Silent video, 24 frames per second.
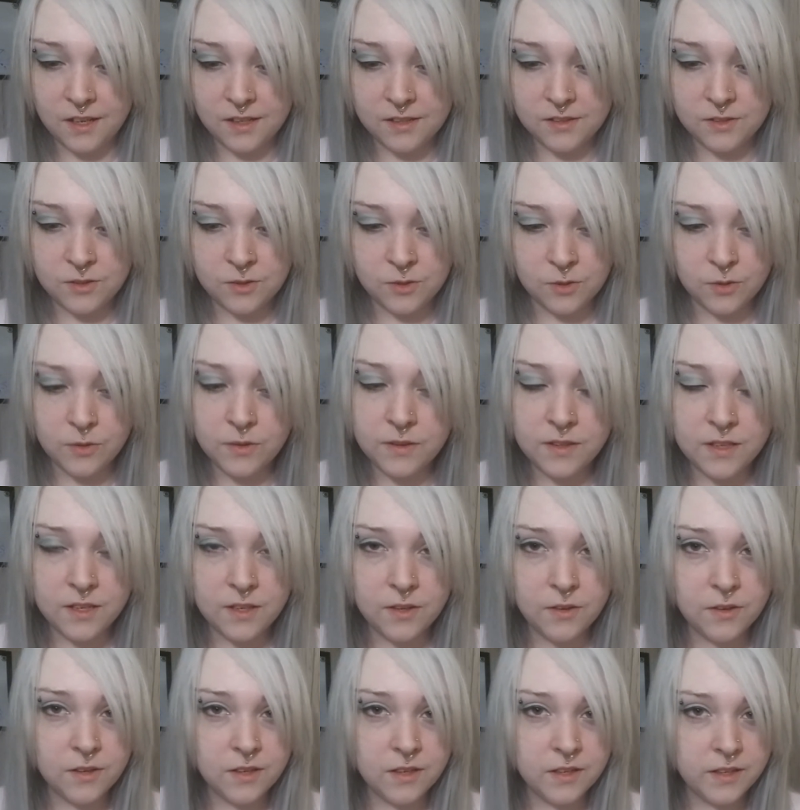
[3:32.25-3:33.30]
I don't
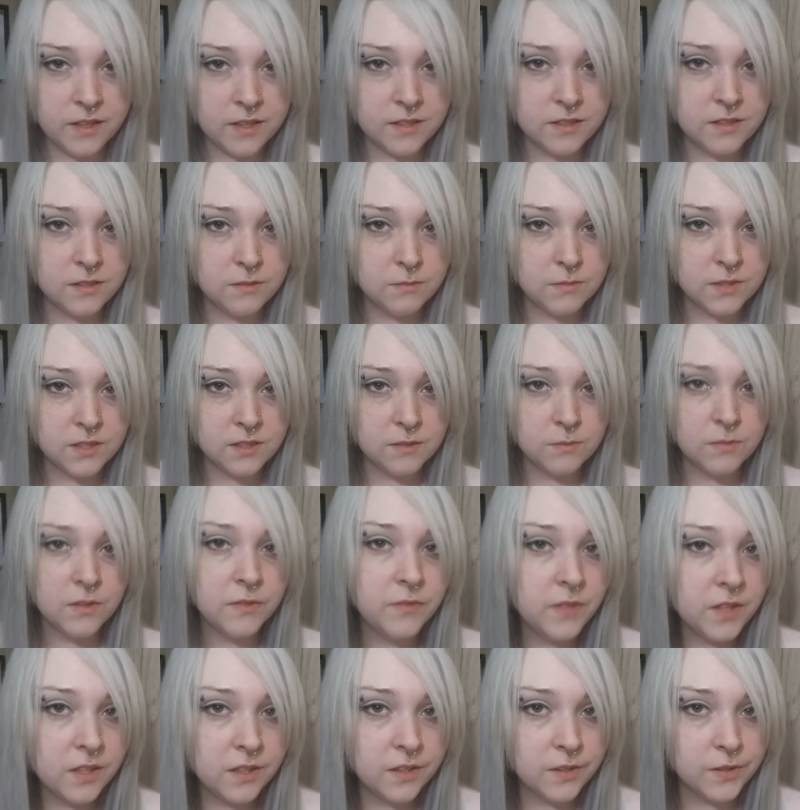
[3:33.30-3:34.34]
think you can hear too much in
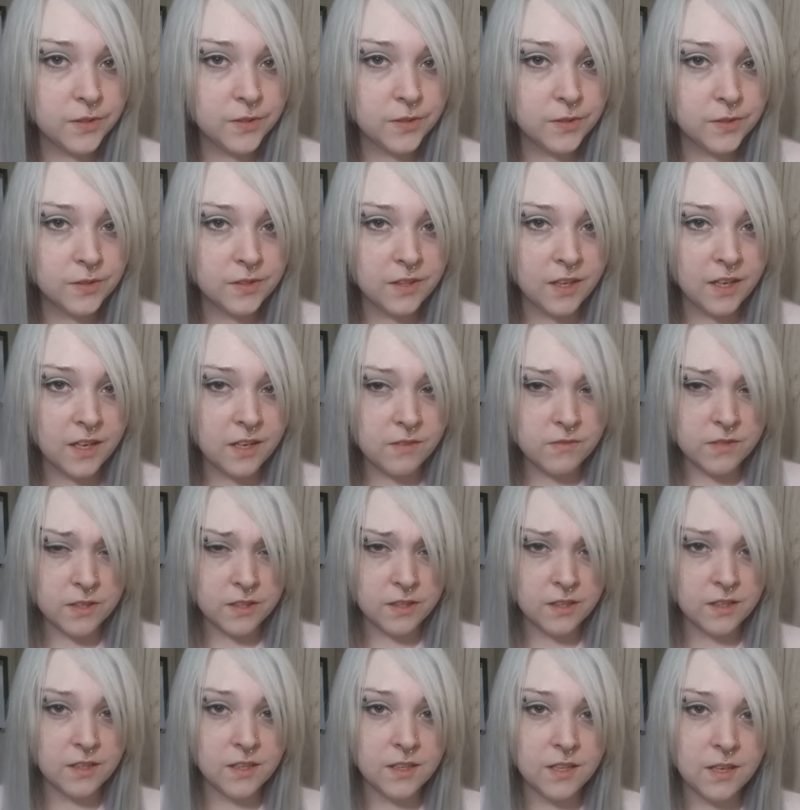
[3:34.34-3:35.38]
my videos I
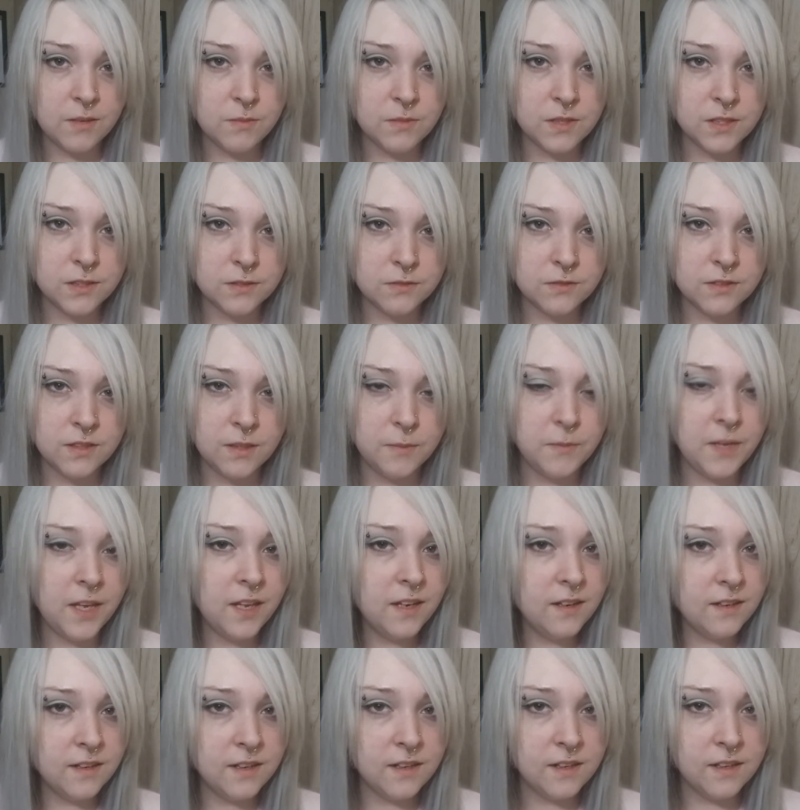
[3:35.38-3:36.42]
haven't heard it that much when I'm
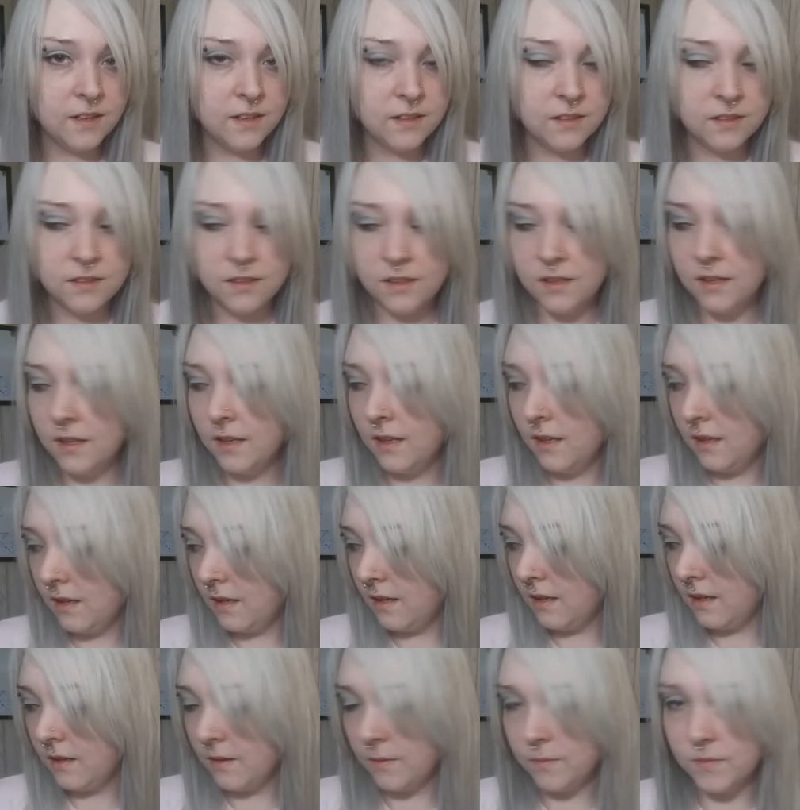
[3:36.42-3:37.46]
editing
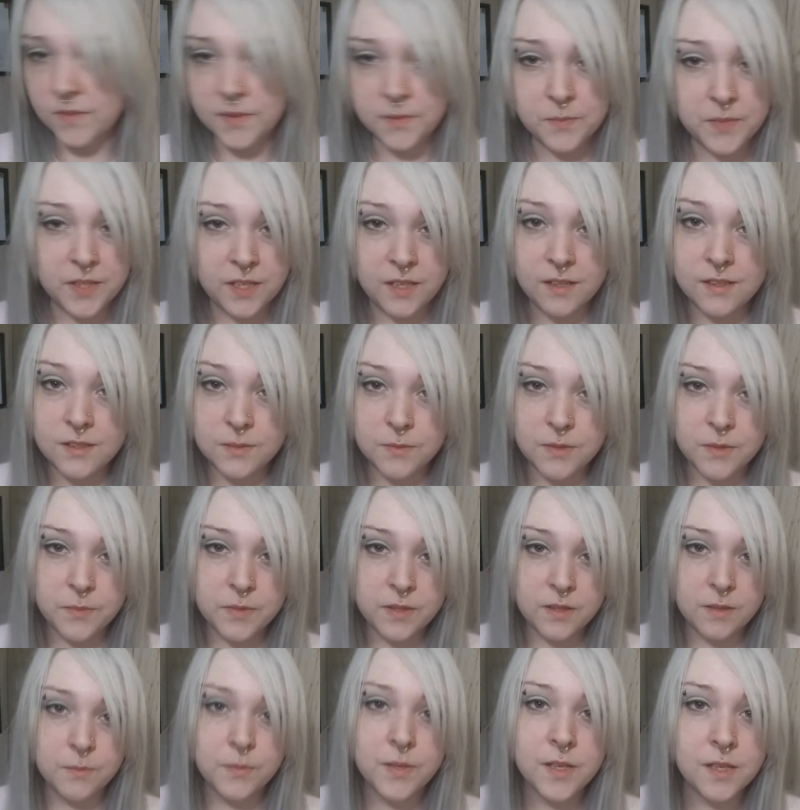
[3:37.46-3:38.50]
um, somebody else might
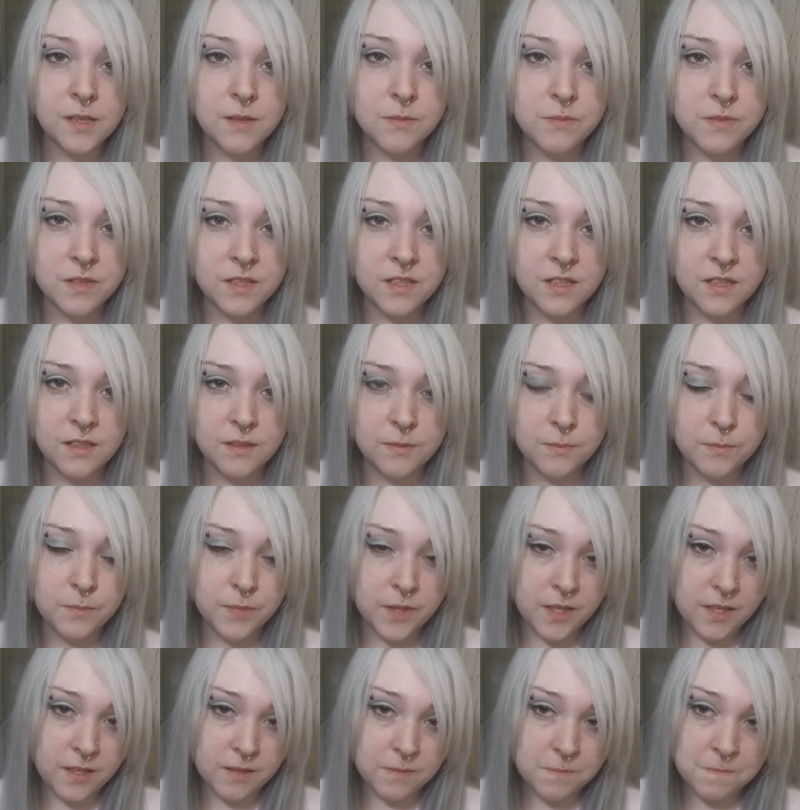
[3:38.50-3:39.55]
be able to pick up on it
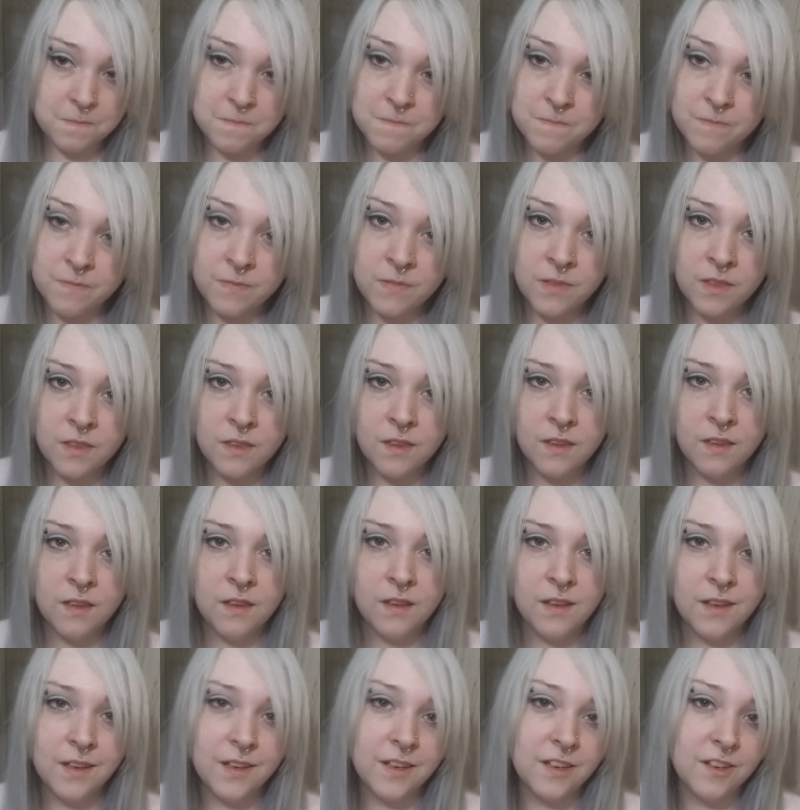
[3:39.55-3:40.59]
but
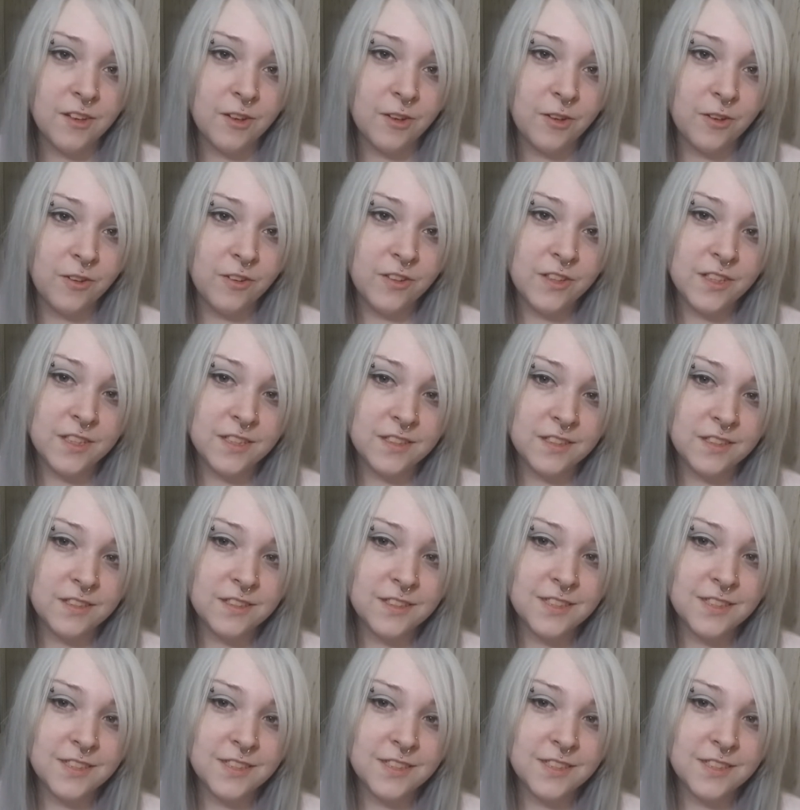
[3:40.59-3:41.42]
no it's